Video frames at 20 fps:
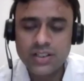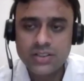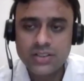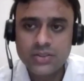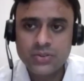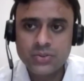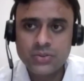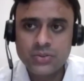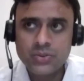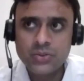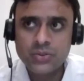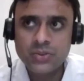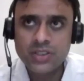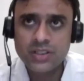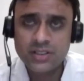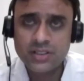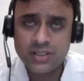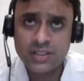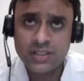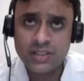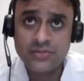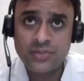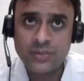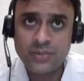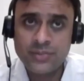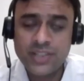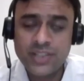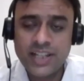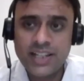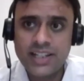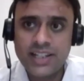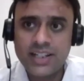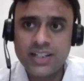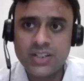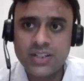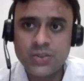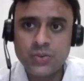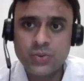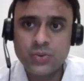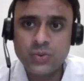from Delhi
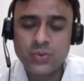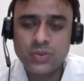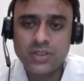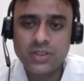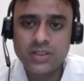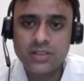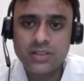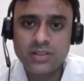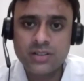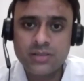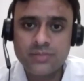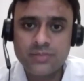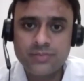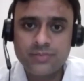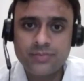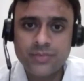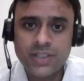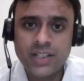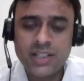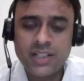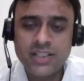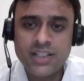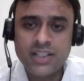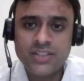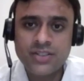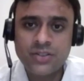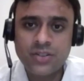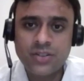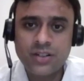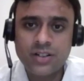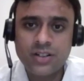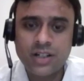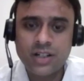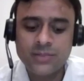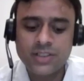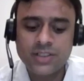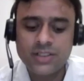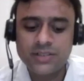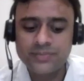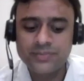to a hill station called
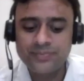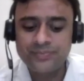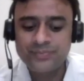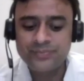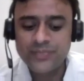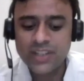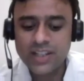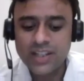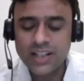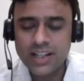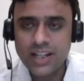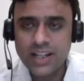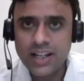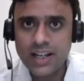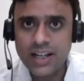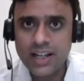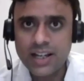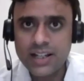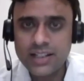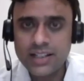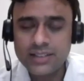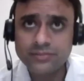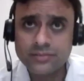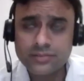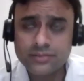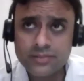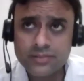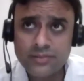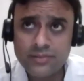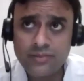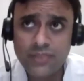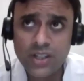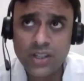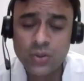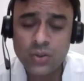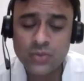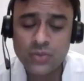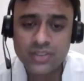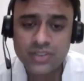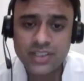Ramgarh. And
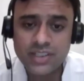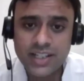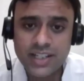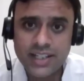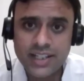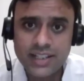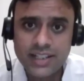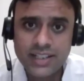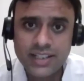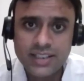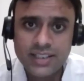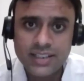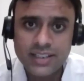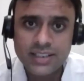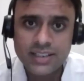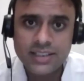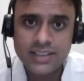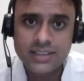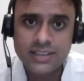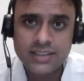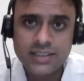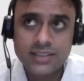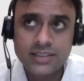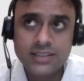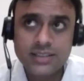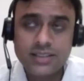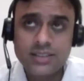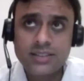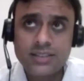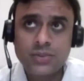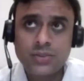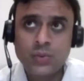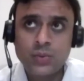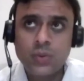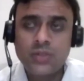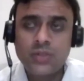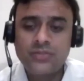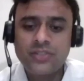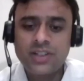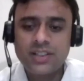over there, the
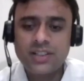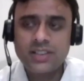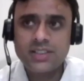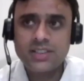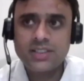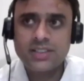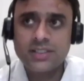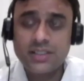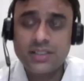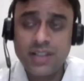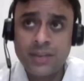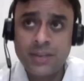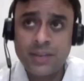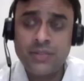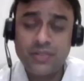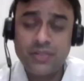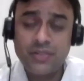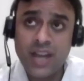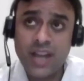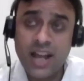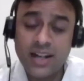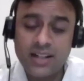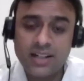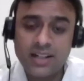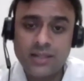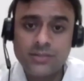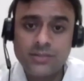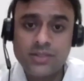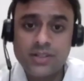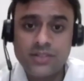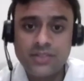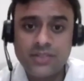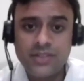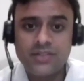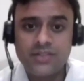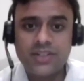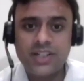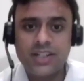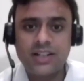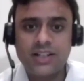two of us, I mean, at
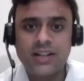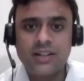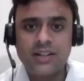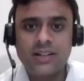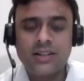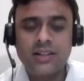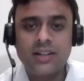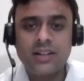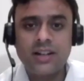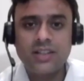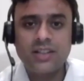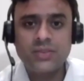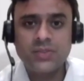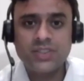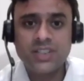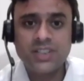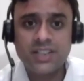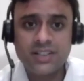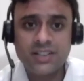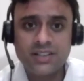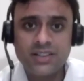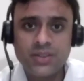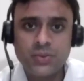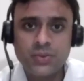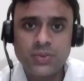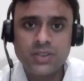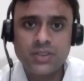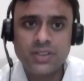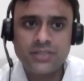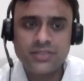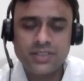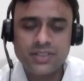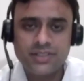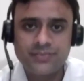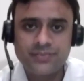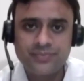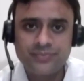Ramgarh, our class was taken to a river